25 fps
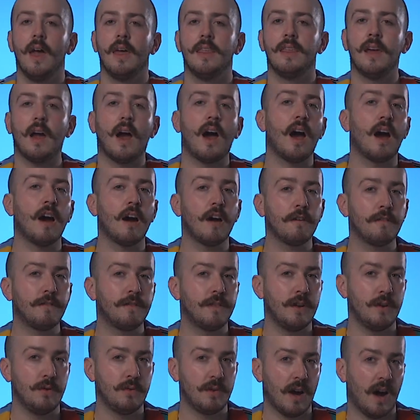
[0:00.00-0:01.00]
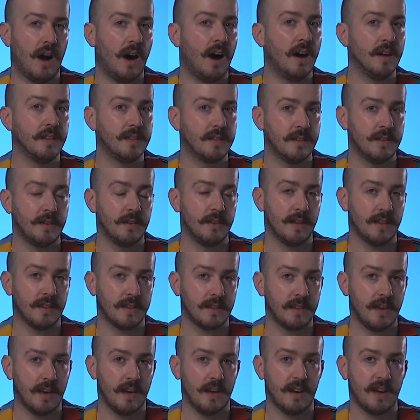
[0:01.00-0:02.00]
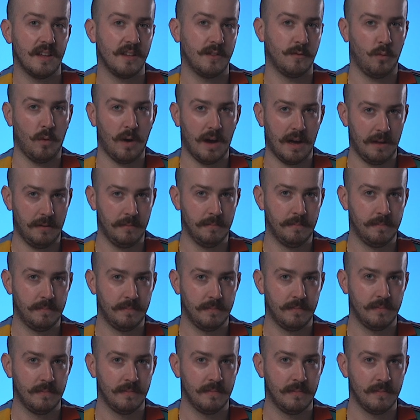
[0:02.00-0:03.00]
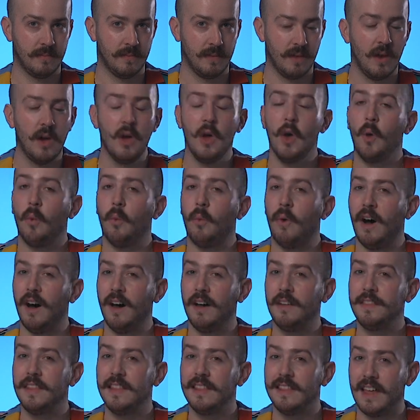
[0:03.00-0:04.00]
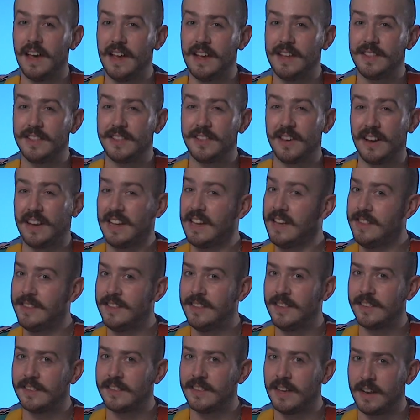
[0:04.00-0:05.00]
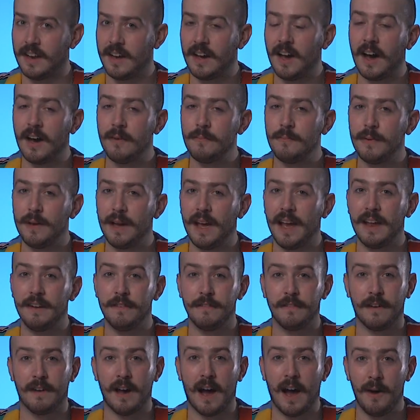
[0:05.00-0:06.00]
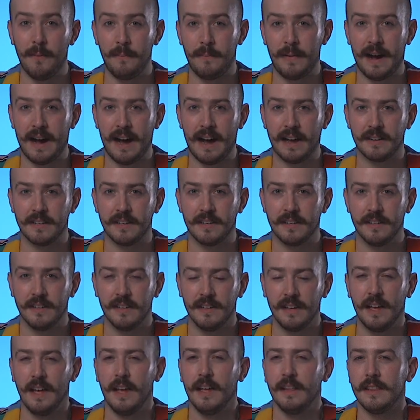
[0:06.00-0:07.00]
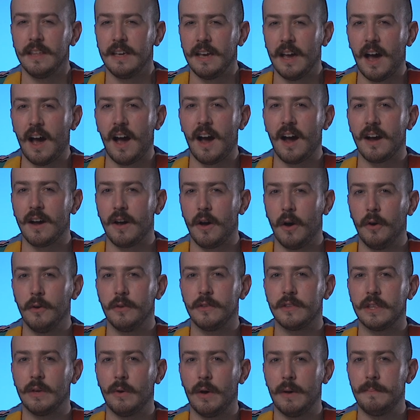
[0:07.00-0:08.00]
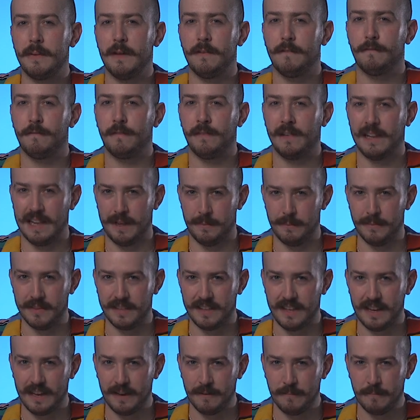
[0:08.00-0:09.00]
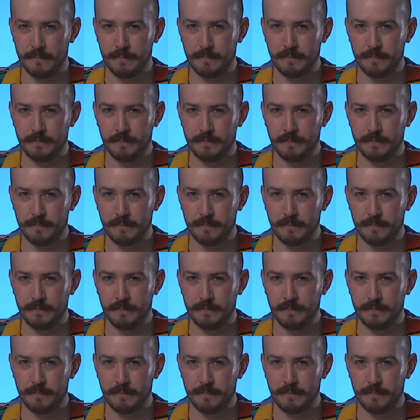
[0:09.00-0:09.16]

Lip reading: There are a few cons to this kit as well. While the lights are easy to set up and compact, they are also a bit flimsy.